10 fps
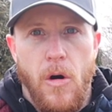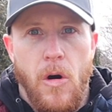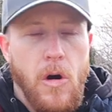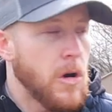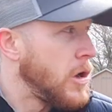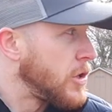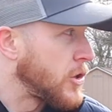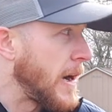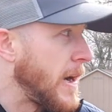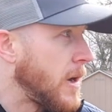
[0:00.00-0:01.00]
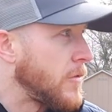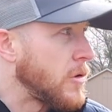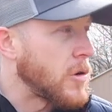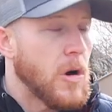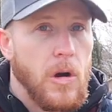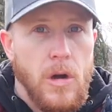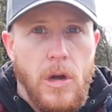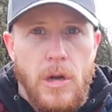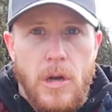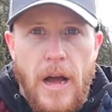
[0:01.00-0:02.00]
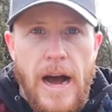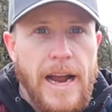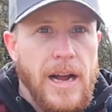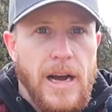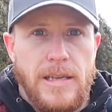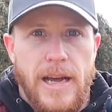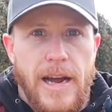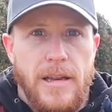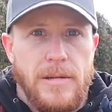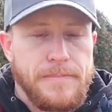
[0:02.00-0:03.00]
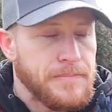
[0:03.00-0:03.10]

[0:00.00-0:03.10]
all training of your dog. Eye contact.